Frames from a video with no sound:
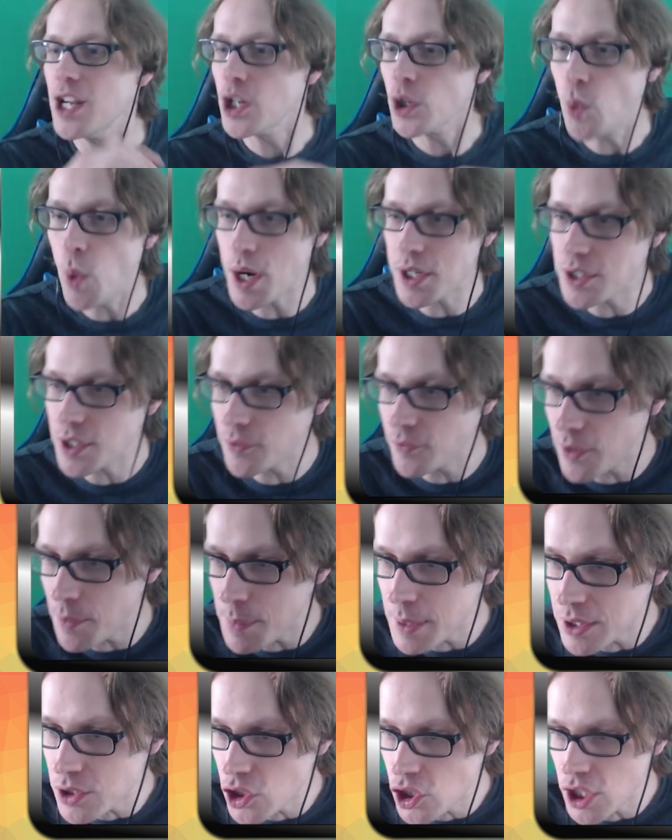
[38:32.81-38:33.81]
Question from
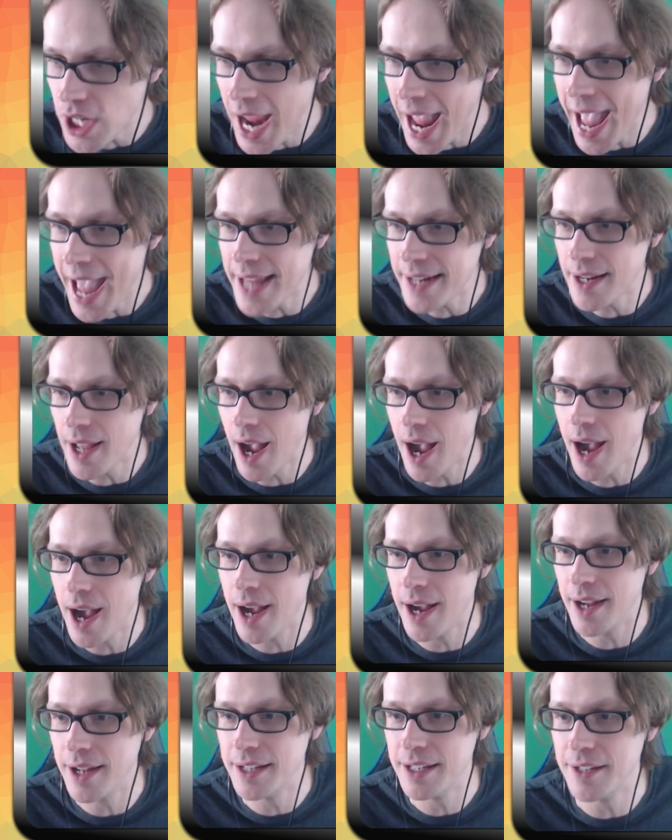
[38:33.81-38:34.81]
the chat:
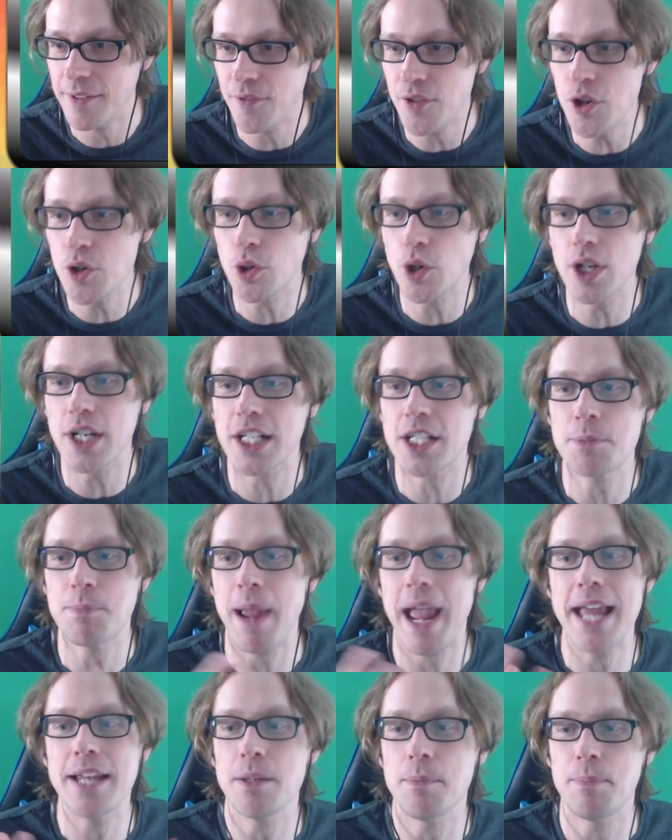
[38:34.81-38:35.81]
if you could
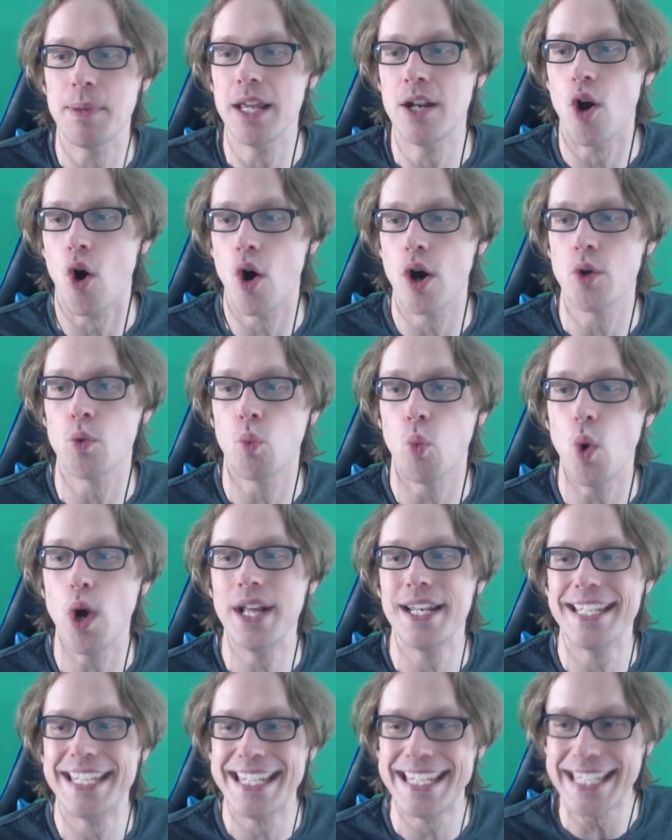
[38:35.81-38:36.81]
expand a bit on
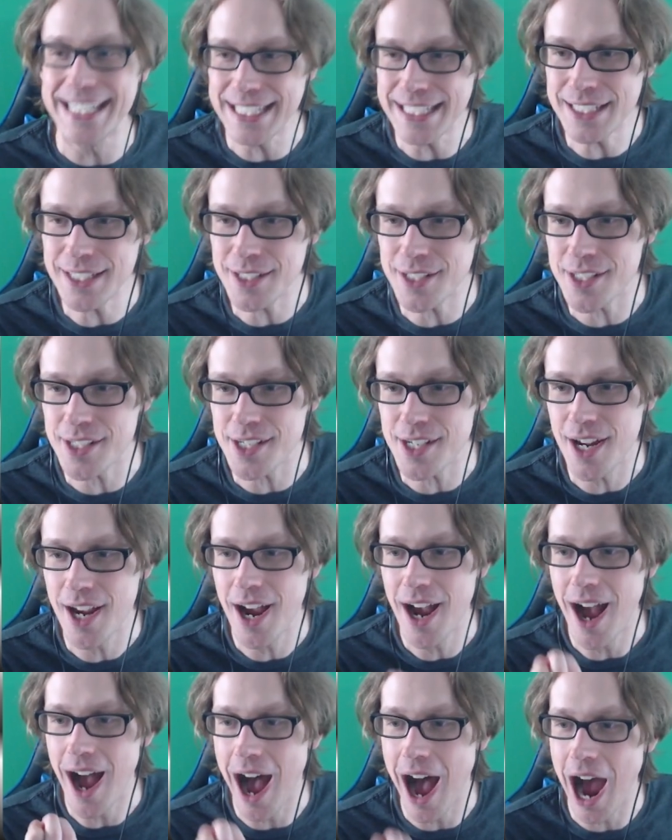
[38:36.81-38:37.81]
what is
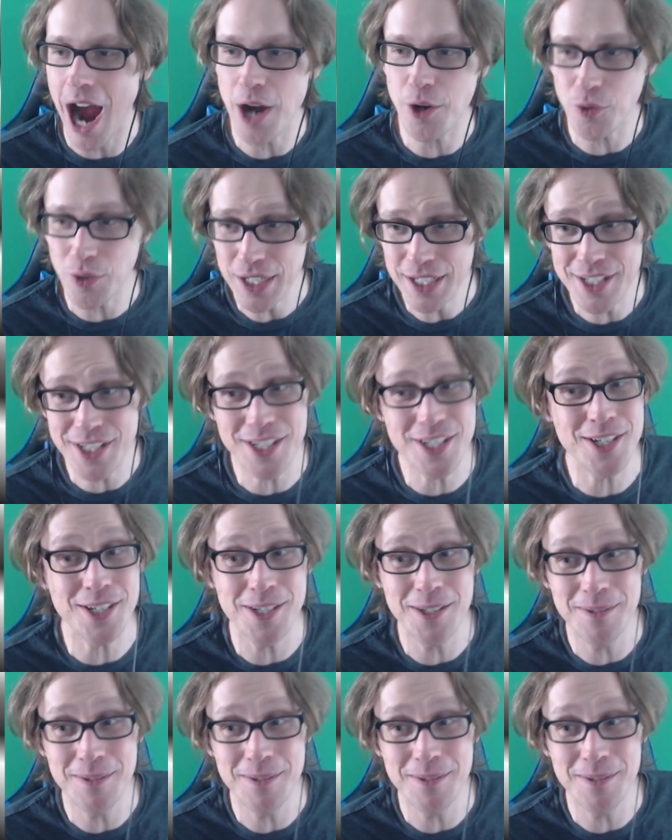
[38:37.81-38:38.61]
Iris?